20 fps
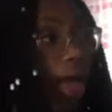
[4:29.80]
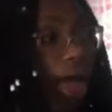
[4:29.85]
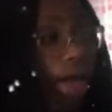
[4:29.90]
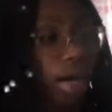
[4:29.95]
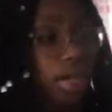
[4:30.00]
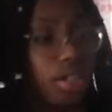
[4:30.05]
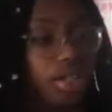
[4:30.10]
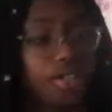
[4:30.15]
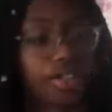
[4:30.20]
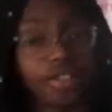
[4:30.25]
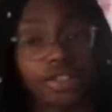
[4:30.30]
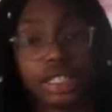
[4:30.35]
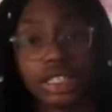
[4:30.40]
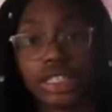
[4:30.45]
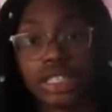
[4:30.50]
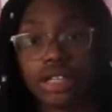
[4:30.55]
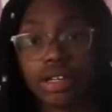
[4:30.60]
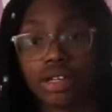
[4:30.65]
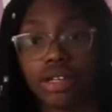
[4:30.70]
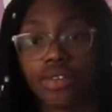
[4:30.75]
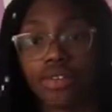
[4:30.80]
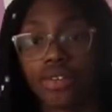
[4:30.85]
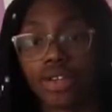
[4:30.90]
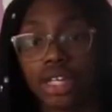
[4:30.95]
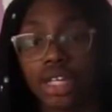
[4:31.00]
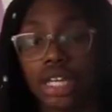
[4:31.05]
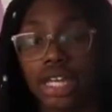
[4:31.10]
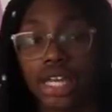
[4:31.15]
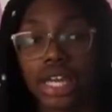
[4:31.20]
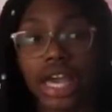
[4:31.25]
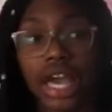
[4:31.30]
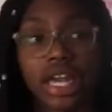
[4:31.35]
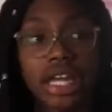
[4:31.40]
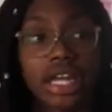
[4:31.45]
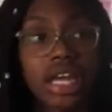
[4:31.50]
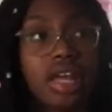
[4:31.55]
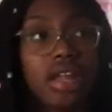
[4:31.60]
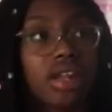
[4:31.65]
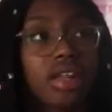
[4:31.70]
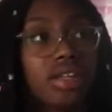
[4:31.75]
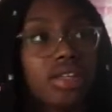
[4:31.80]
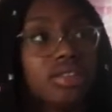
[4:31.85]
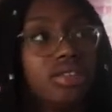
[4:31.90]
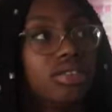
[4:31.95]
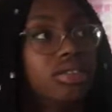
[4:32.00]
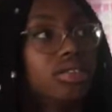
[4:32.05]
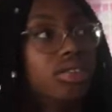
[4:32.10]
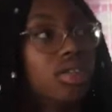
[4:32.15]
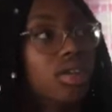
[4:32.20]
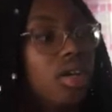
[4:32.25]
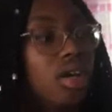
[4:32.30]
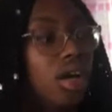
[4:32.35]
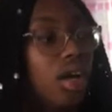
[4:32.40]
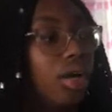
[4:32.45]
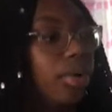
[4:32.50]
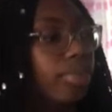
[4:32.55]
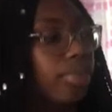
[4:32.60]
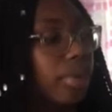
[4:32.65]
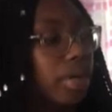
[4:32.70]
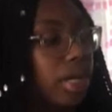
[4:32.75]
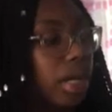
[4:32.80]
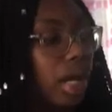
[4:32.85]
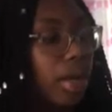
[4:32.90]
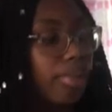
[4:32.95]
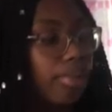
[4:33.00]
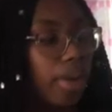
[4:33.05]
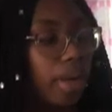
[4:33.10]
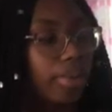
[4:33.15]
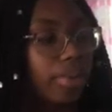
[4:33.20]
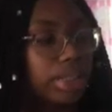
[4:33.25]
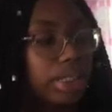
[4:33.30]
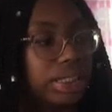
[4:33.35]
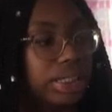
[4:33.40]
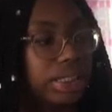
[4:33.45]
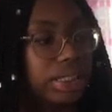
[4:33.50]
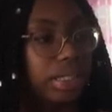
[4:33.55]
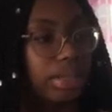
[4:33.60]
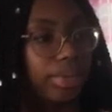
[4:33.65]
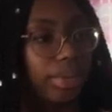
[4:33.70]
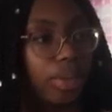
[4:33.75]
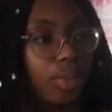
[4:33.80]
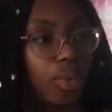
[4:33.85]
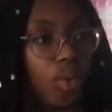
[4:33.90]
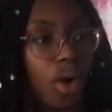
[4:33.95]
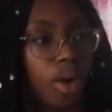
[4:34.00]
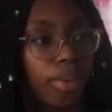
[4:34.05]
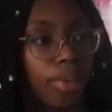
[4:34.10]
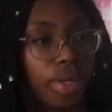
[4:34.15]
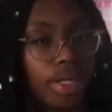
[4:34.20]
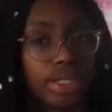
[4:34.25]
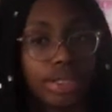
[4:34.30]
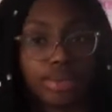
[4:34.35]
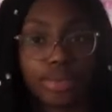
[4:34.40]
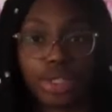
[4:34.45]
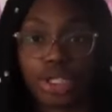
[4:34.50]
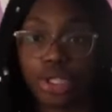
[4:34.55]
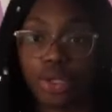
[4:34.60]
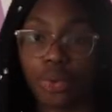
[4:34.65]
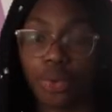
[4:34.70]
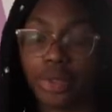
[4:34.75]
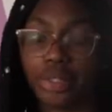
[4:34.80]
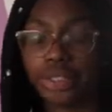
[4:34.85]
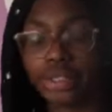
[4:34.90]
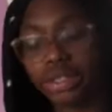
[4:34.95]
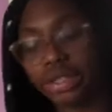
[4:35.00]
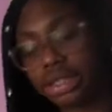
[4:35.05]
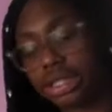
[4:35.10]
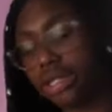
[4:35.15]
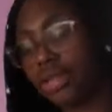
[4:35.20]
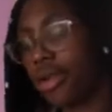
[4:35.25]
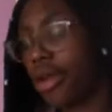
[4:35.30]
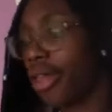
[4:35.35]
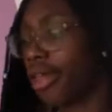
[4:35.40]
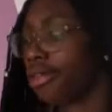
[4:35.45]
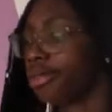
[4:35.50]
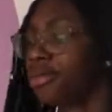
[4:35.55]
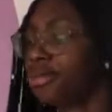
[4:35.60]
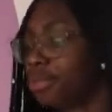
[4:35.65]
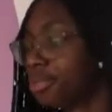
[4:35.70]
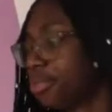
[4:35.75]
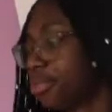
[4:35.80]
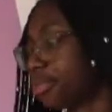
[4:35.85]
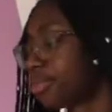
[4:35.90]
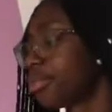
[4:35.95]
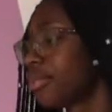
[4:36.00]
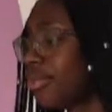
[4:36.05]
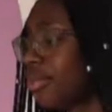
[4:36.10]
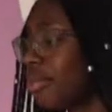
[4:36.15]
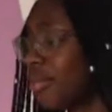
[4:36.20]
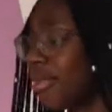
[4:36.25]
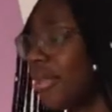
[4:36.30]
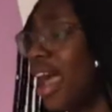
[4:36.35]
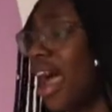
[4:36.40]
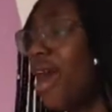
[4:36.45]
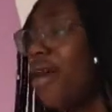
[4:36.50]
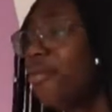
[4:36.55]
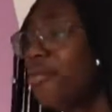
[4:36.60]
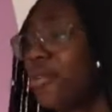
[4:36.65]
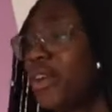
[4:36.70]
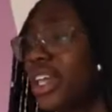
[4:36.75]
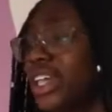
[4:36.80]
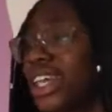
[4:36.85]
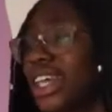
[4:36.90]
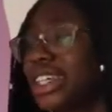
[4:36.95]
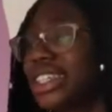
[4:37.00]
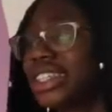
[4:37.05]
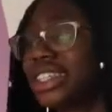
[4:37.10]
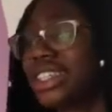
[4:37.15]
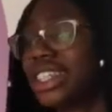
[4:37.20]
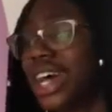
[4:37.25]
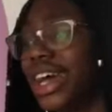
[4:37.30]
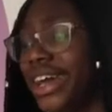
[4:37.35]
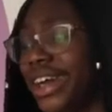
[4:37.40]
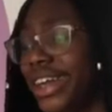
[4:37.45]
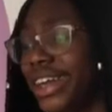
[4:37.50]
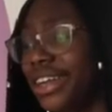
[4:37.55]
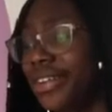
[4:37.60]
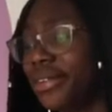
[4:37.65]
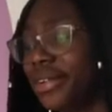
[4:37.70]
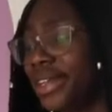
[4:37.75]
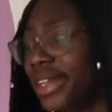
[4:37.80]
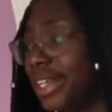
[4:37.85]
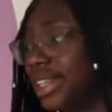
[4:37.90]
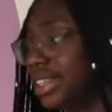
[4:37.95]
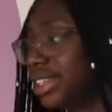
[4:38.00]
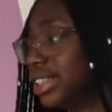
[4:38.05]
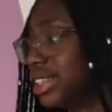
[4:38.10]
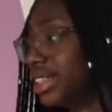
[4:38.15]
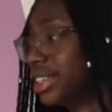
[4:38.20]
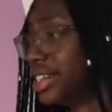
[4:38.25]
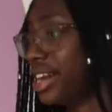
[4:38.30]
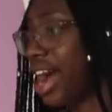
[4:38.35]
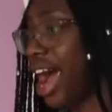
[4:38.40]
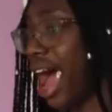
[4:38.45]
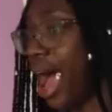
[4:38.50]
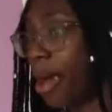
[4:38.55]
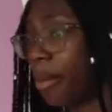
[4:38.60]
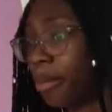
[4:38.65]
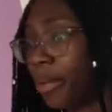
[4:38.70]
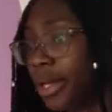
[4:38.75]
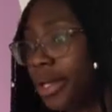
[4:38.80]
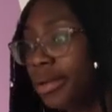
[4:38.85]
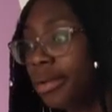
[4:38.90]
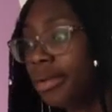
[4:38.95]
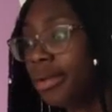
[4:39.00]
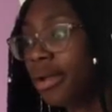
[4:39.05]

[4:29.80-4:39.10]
I don't know if we're gonna get it. But I'll probably see some in Walmart, some cute ones, so I'm really excited for this to happen.